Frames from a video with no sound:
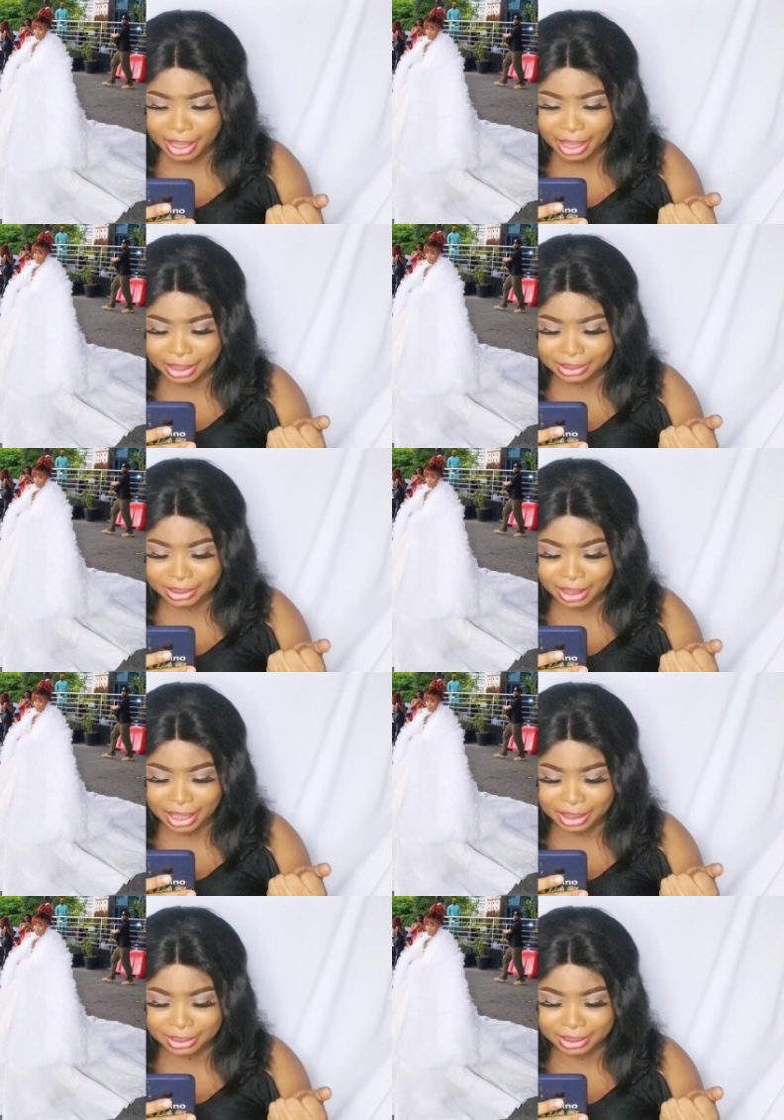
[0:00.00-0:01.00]
And she
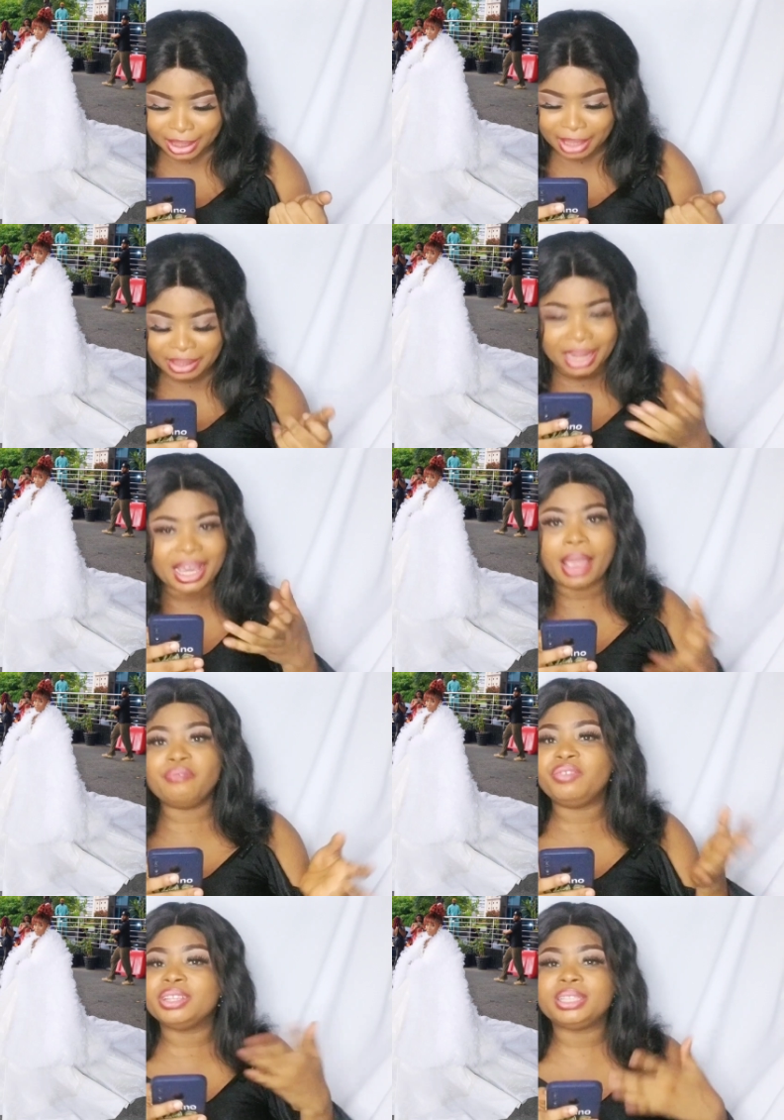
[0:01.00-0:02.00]
has like
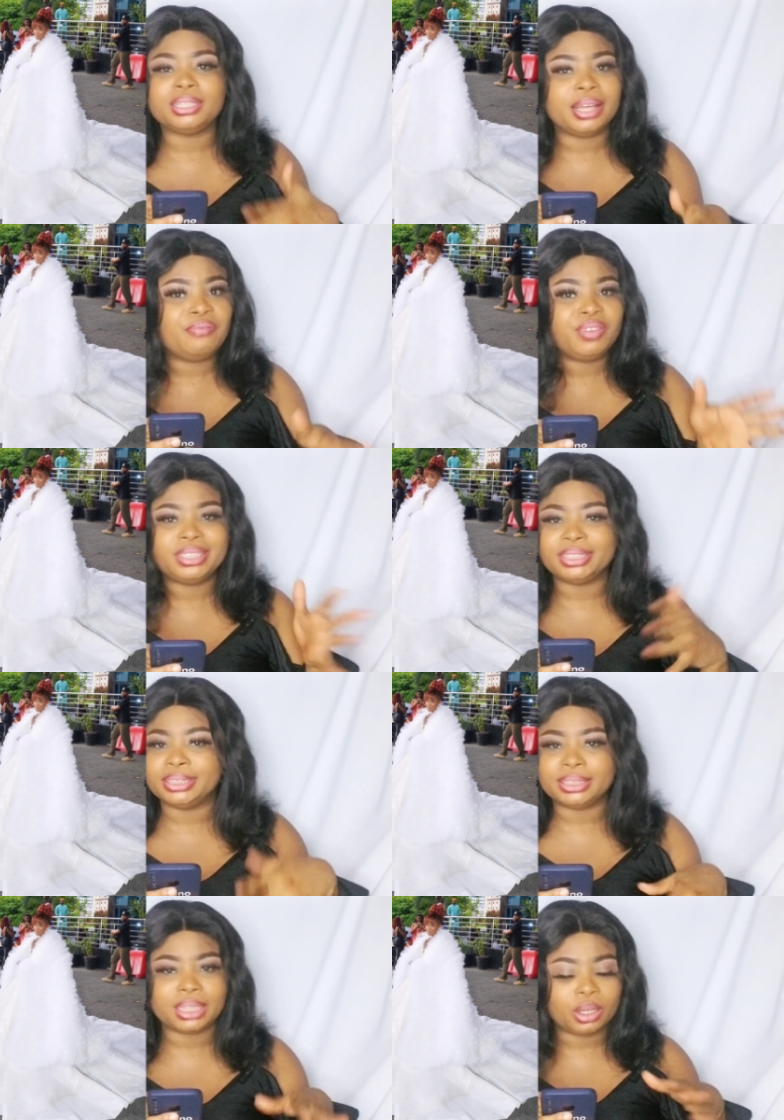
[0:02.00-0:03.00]
everything, everything
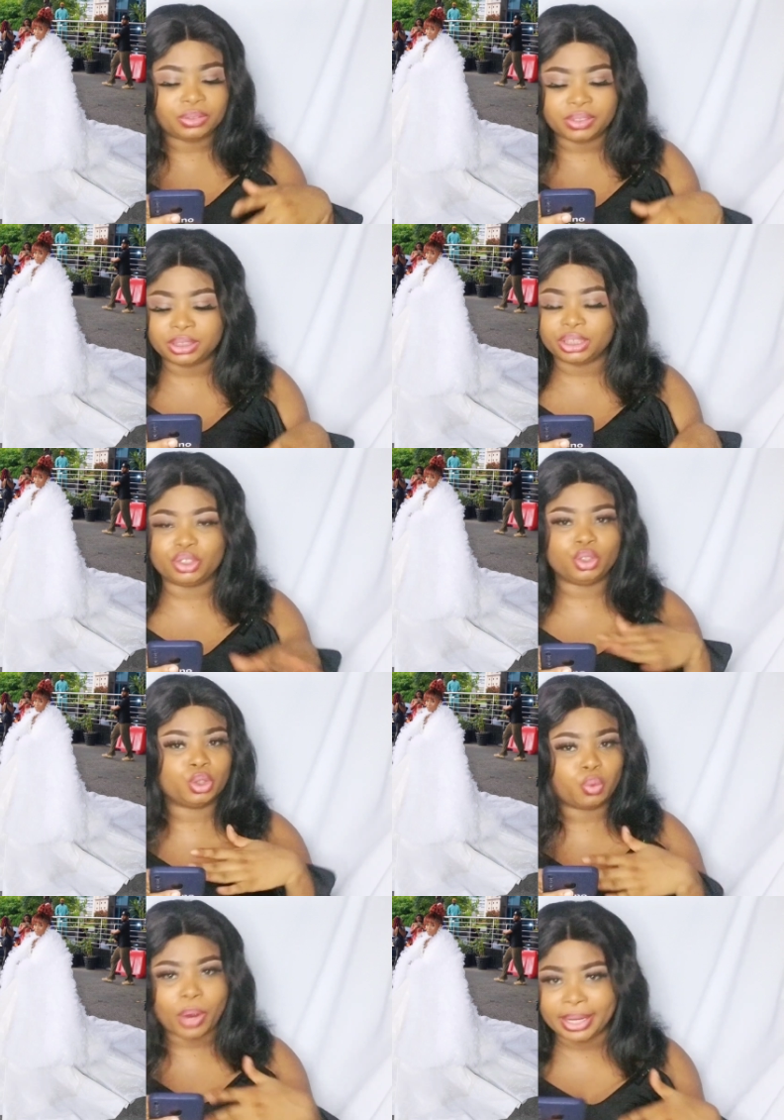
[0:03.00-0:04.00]
in this outfit is
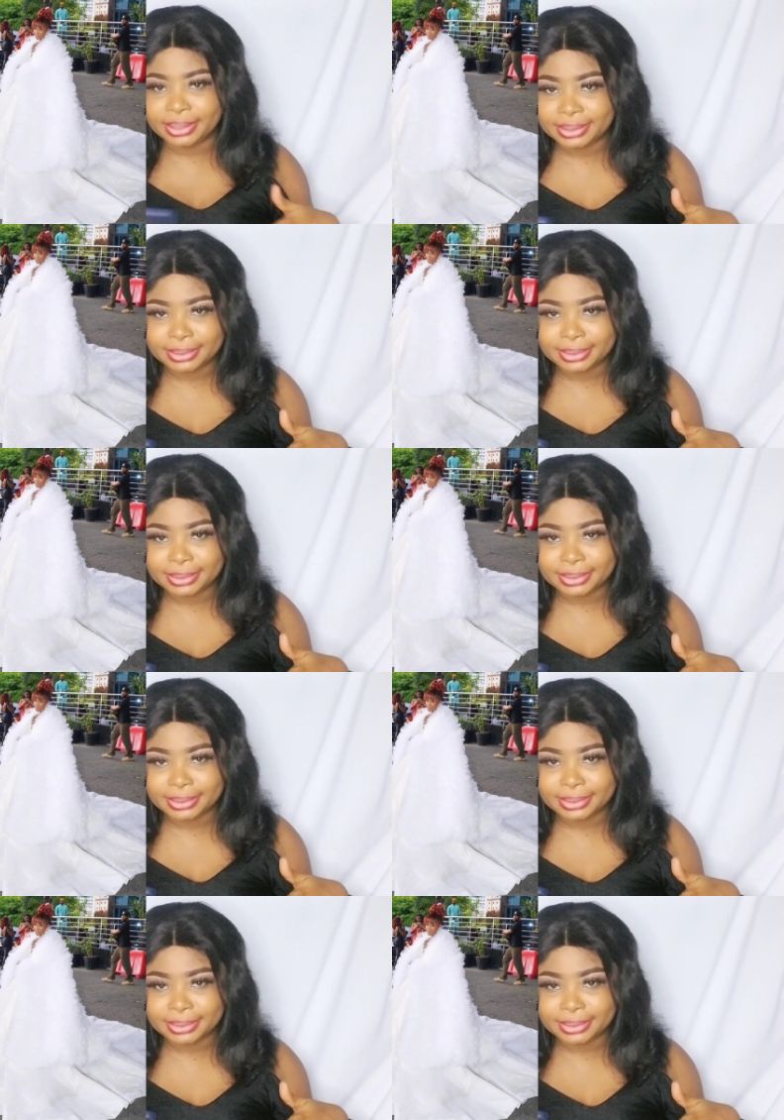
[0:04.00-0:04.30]
just white.